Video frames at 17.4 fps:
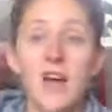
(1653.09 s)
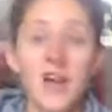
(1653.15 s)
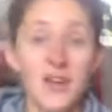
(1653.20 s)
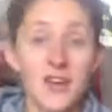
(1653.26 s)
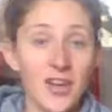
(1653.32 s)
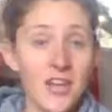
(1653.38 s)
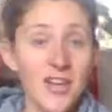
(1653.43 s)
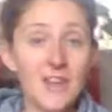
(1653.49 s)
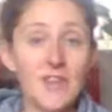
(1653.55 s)
And
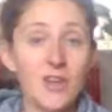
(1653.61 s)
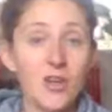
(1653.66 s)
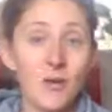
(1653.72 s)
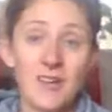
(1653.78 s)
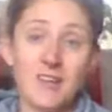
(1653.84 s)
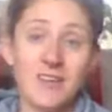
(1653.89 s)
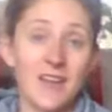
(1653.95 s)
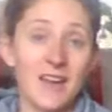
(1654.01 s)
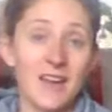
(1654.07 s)
you can even do
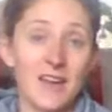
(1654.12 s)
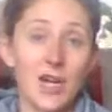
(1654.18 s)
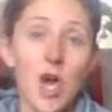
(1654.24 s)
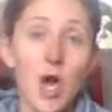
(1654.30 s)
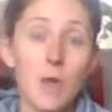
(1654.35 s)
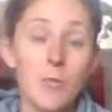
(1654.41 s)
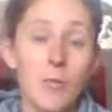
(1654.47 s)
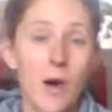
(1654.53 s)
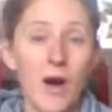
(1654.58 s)
it standing
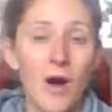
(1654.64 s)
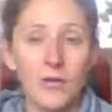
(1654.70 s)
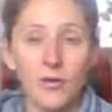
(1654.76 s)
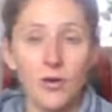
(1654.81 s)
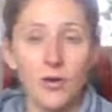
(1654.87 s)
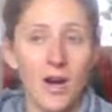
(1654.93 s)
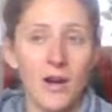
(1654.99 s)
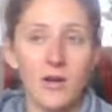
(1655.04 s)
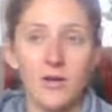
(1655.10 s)
up while
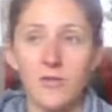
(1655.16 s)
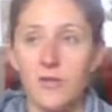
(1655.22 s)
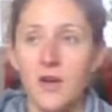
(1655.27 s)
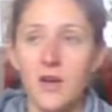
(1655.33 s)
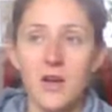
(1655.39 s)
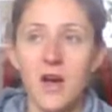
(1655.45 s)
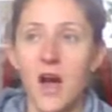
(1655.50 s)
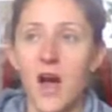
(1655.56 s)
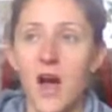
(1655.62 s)
you're kind
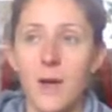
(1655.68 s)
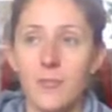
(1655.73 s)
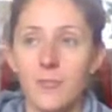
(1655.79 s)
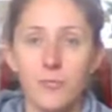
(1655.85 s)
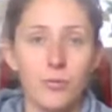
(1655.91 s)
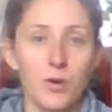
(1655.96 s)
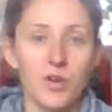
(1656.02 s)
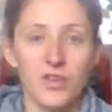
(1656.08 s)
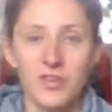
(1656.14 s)

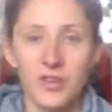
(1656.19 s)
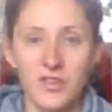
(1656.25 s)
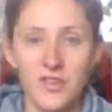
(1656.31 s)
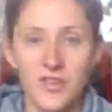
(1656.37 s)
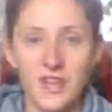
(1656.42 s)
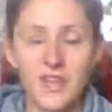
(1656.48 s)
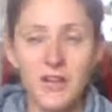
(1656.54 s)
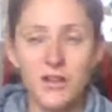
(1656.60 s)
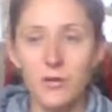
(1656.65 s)
of brushing your
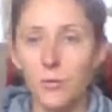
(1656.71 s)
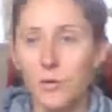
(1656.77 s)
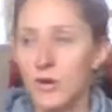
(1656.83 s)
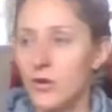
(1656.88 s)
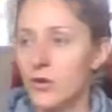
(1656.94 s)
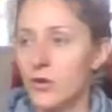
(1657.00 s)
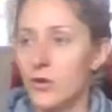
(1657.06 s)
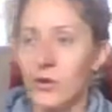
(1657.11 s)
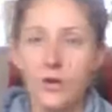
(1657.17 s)
teeth,
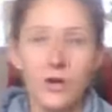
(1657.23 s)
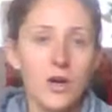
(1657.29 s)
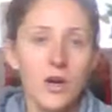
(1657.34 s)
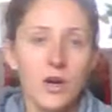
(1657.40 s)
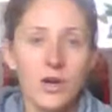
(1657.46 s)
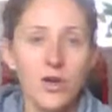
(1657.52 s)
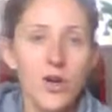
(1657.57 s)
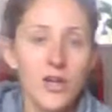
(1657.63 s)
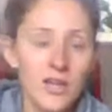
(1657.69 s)
when you're
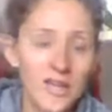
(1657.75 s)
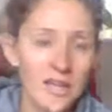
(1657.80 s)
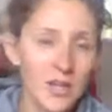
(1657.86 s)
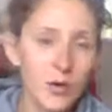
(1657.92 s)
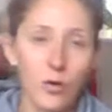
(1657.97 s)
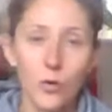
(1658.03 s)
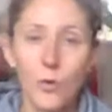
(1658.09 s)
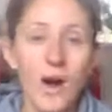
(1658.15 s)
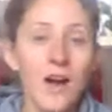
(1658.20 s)

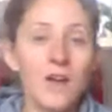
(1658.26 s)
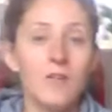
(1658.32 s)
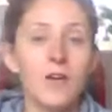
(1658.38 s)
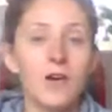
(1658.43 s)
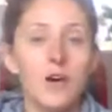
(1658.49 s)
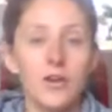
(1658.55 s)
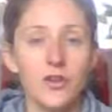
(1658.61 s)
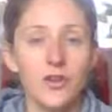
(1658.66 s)
cooking or whatever.